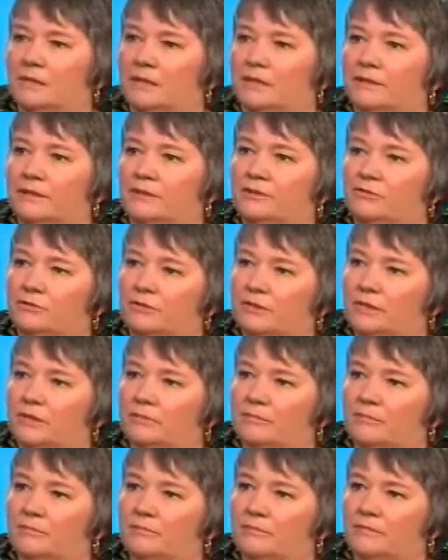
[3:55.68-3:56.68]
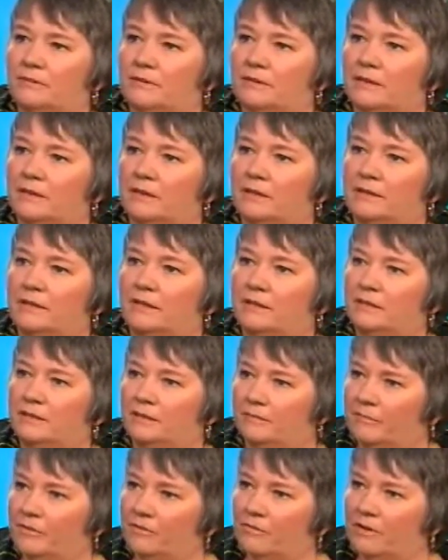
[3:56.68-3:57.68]
And they took him and hid
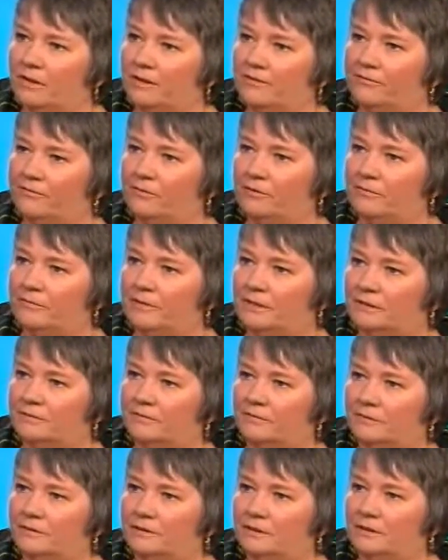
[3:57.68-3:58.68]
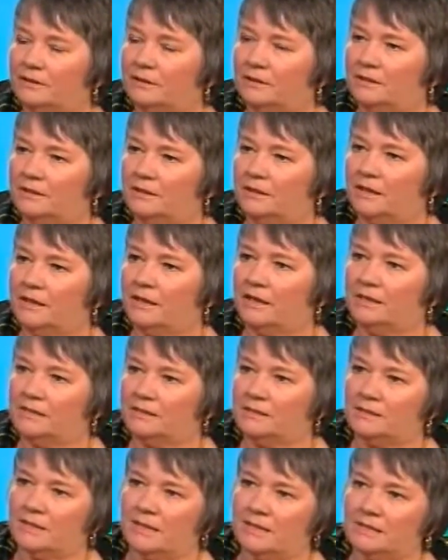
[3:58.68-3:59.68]
him away from me.
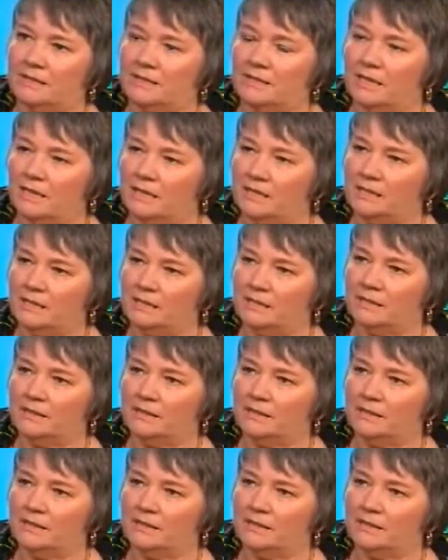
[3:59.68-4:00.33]
8 days later,